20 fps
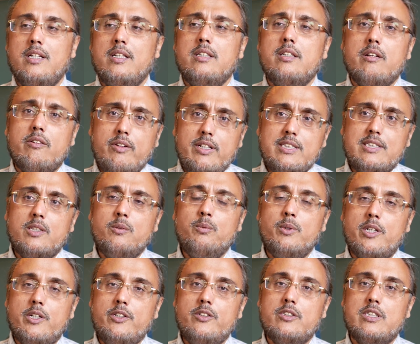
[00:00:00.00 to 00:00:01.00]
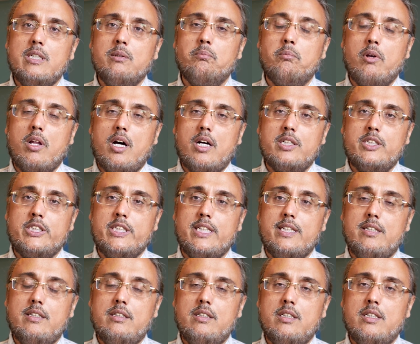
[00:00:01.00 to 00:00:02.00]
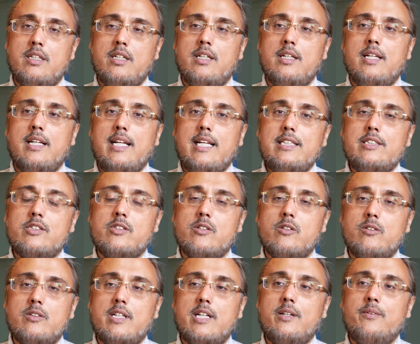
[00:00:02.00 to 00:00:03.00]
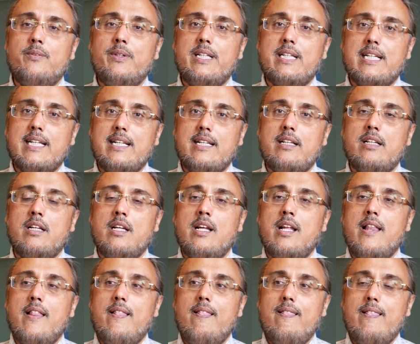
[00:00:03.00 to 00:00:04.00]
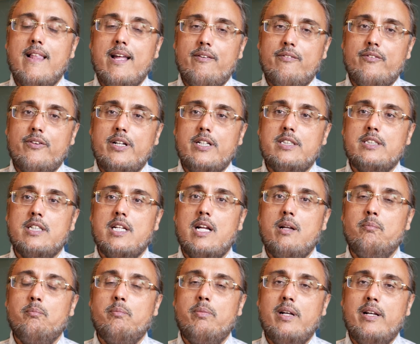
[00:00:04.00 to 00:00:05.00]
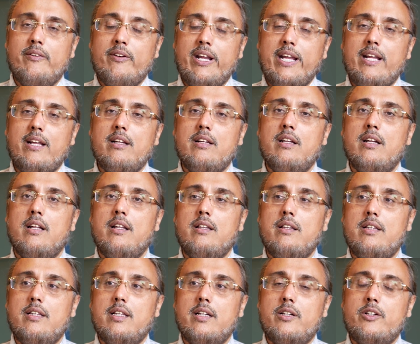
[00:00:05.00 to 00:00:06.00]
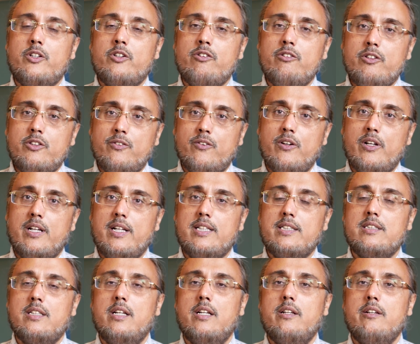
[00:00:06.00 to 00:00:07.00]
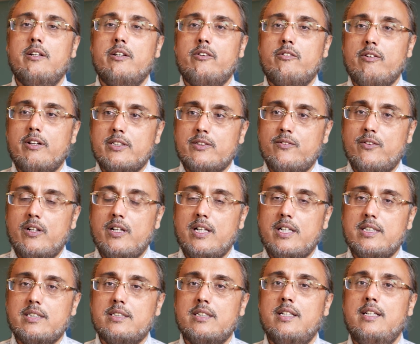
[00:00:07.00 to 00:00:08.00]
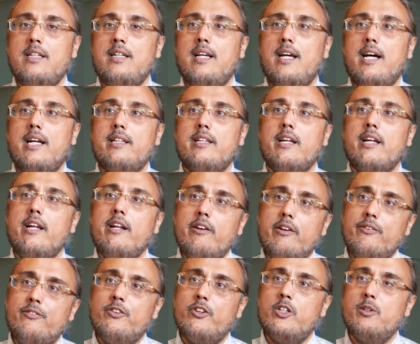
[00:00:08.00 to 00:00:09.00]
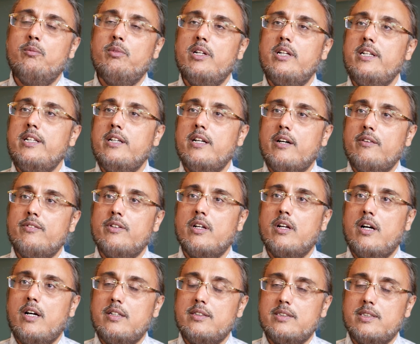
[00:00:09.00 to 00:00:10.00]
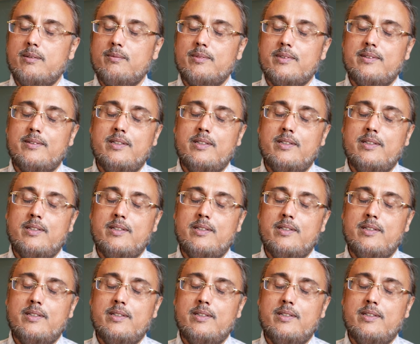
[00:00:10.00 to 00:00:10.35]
The reason we are using blockchain is so that we can leverage and bring the truthfulness, the trustfulness, and the irrefutability of the concept.